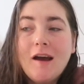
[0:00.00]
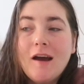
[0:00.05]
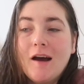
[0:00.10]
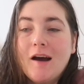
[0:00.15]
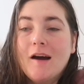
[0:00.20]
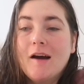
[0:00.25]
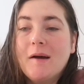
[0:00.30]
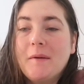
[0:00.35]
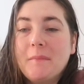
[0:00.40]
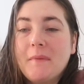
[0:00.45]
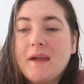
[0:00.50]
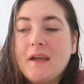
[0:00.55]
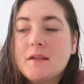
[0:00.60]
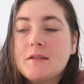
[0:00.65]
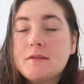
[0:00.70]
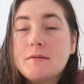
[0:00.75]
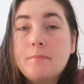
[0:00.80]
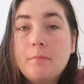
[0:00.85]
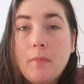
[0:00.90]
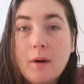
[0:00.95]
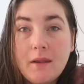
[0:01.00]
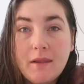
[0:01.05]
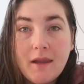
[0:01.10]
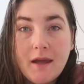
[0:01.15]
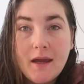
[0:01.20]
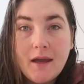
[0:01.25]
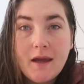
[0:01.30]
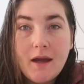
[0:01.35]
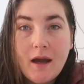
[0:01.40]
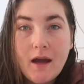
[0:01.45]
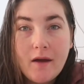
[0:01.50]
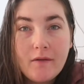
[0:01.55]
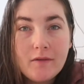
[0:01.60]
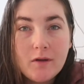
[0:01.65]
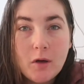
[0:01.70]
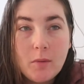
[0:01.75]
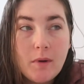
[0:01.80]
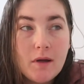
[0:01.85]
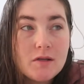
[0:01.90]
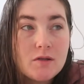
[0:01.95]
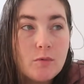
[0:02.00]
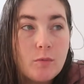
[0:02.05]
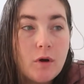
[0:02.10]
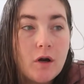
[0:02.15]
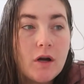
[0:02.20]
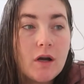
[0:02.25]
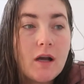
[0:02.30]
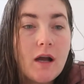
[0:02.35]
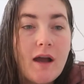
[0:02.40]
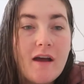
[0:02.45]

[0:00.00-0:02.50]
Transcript: Um, it's Monday. I have to go back to work.